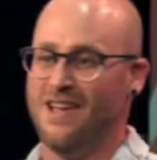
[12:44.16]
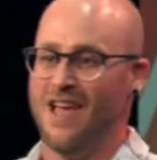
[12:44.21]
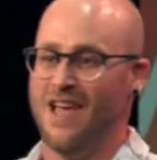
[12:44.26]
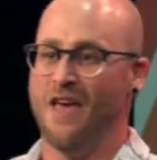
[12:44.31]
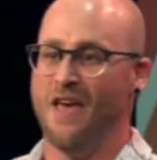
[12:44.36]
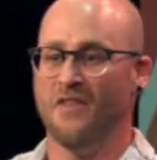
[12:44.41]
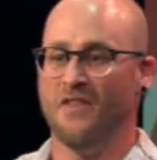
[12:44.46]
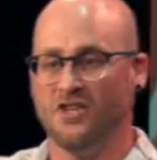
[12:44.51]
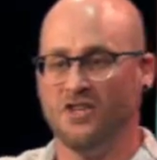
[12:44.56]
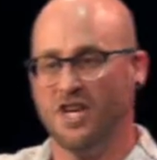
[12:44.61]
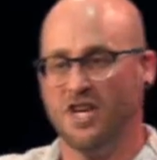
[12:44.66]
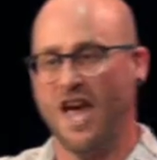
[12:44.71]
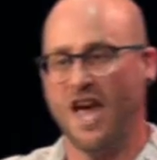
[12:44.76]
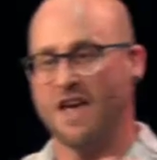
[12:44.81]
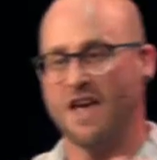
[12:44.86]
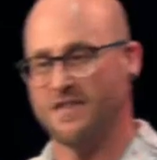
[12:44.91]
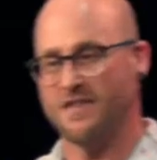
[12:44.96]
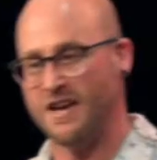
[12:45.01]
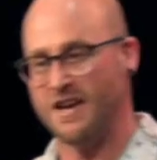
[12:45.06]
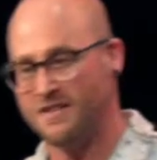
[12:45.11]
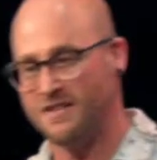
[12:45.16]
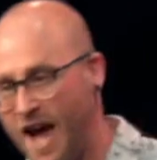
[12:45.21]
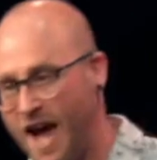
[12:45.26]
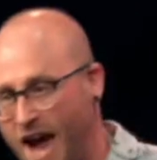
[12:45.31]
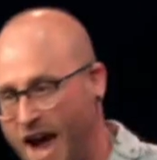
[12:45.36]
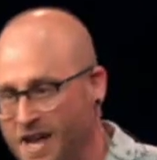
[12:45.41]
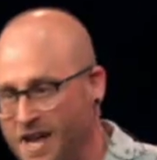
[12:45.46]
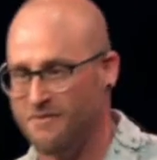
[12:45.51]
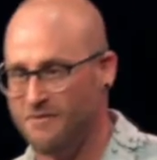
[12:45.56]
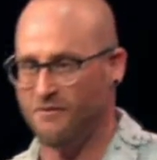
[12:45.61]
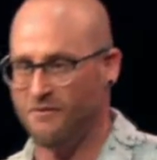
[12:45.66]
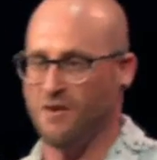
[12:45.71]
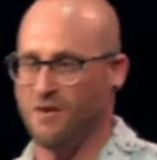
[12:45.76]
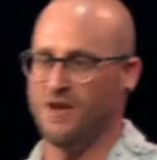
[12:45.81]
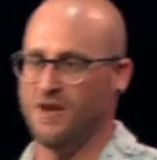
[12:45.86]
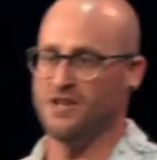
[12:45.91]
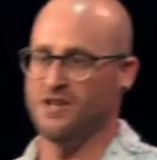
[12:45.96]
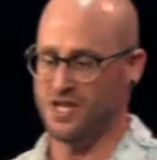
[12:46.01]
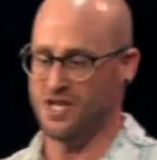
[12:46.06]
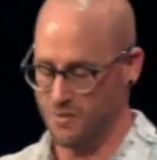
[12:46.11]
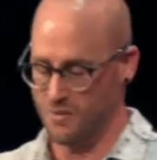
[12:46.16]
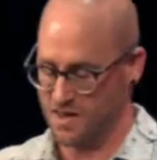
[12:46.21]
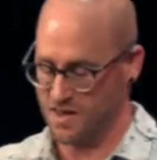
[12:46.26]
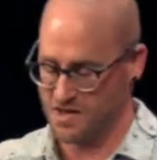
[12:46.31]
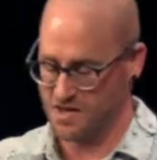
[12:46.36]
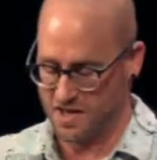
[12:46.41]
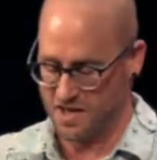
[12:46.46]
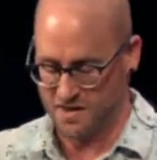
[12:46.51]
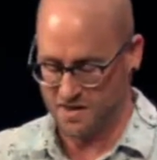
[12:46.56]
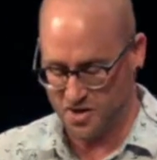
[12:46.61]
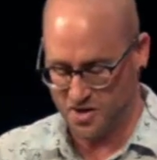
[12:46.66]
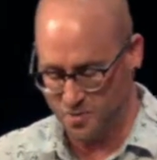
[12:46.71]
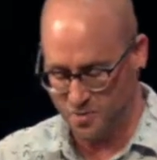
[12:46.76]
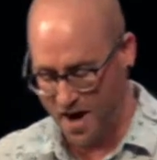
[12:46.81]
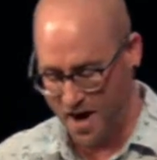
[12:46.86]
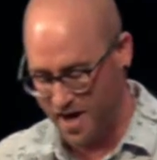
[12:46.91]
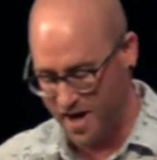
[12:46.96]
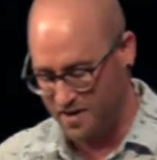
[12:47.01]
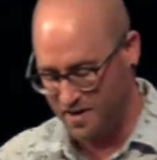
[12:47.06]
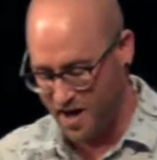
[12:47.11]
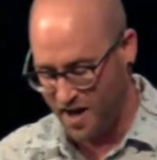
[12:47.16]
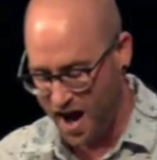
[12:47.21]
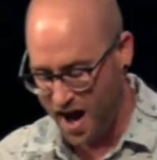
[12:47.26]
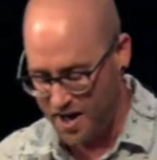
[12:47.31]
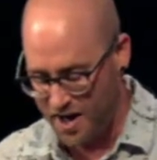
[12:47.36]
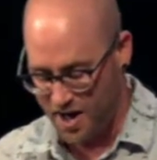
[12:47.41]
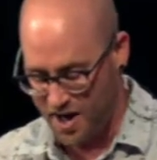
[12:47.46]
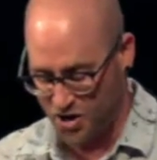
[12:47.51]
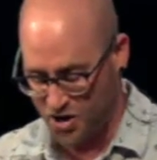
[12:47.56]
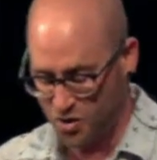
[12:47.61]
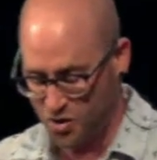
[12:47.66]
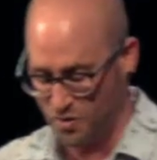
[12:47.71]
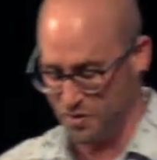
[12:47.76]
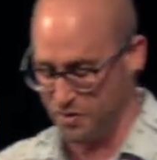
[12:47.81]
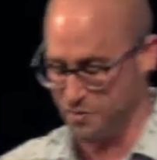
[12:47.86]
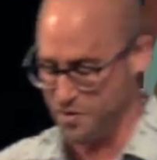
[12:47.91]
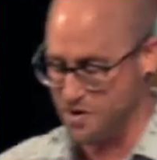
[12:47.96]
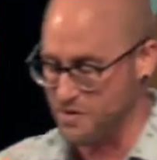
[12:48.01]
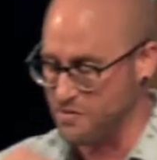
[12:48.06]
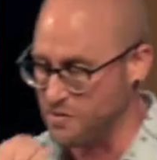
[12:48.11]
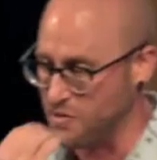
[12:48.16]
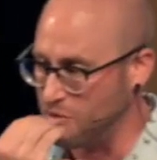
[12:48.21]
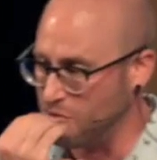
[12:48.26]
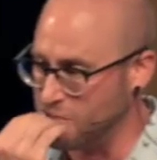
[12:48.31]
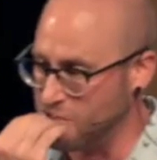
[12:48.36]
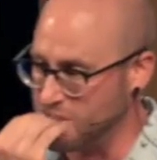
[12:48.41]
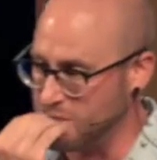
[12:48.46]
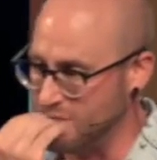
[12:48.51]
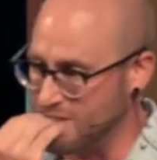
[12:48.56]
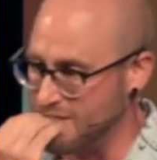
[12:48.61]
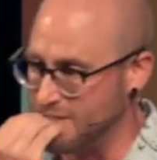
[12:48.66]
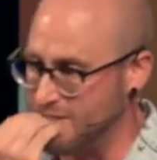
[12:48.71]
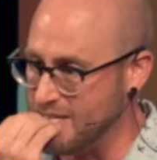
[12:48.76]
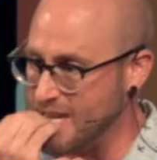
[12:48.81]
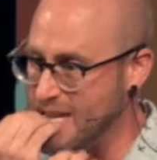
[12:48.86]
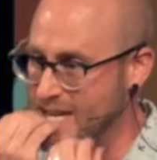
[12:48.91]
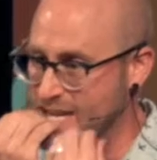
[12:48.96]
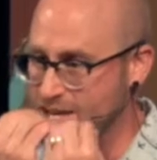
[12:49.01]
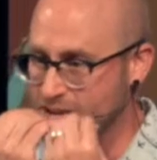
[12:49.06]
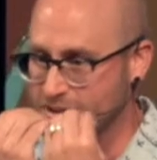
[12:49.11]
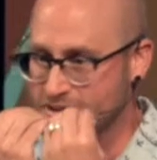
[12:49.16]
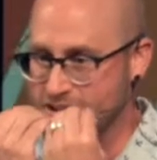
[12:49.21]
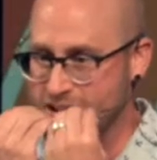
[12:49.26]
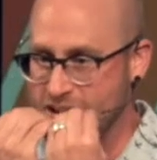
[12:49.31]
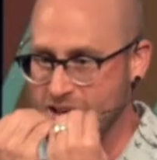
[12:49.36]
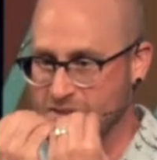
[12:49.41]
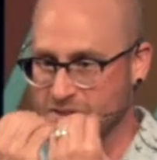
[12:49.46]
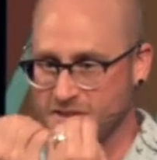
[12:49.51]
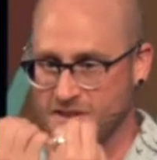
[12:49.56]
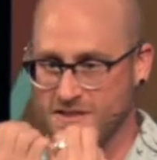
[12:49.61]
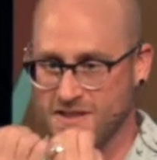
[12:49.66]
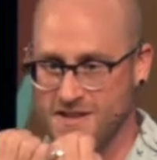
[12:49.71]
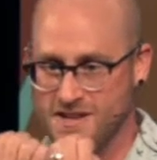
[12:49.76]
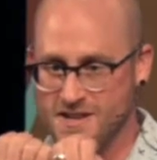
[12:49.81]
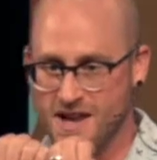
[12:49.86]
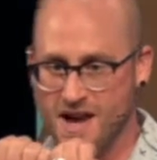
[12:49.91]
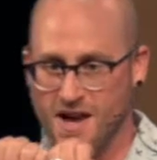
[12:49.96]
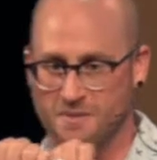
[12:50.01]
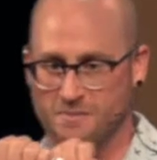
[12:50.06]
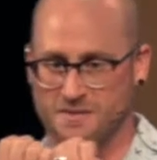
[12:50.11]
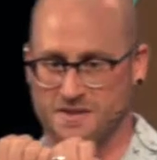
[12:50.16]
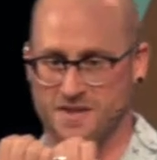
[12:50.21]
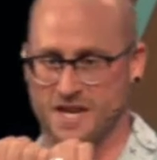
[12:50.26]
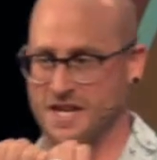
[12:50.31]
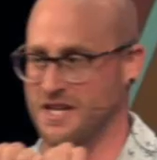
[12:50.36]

And then she has anxiety from it. And she, was, she had such bad anxiety at two or three years old, she was eating her nails to the nubs.